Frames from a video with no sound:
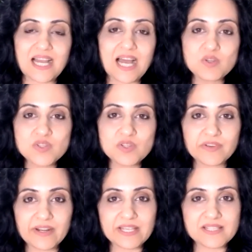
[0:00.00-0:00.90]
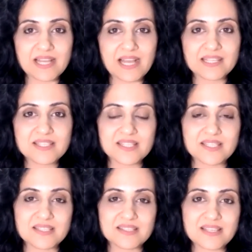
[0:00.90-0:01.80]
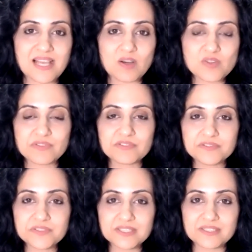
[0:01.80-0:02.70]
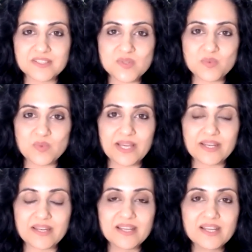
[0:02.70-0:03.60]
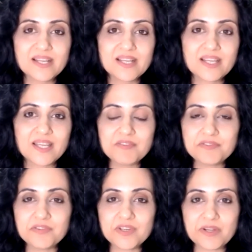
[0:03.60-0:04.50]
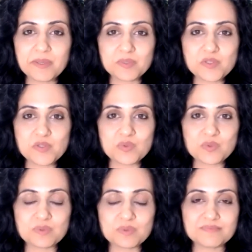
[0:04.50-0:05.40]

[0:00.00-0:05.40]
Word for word: out of our anxieties, out of our fears, when if we are able to